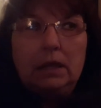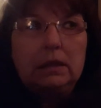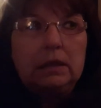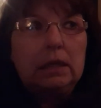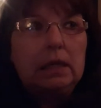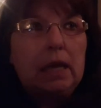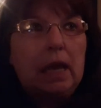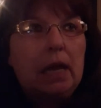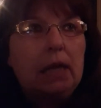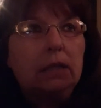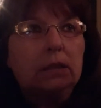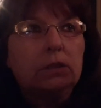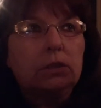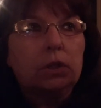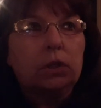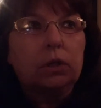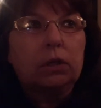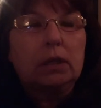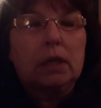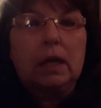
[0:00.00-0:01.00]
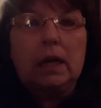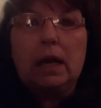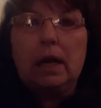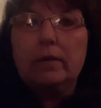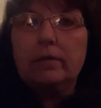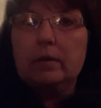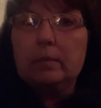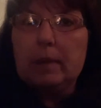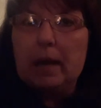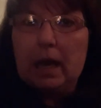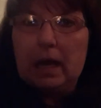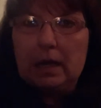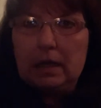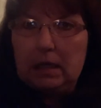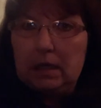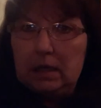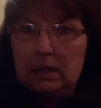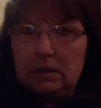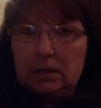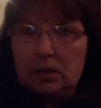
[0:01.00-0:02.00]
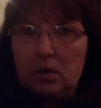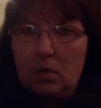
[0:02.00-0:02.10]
The answer that everybody is